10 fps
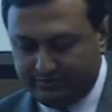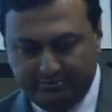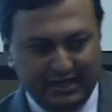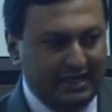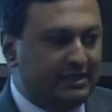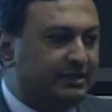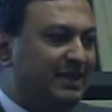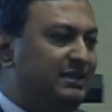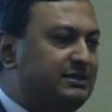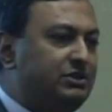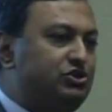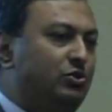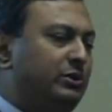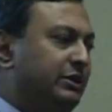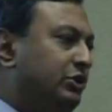Meaning the things that you
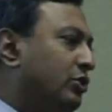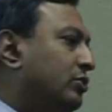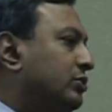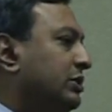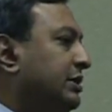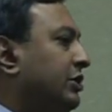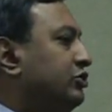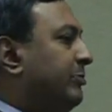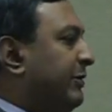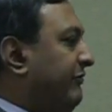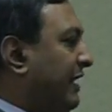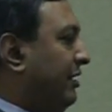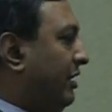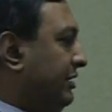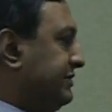can do to prevent
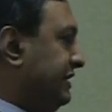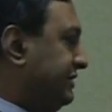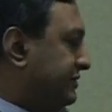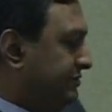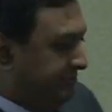heart disease.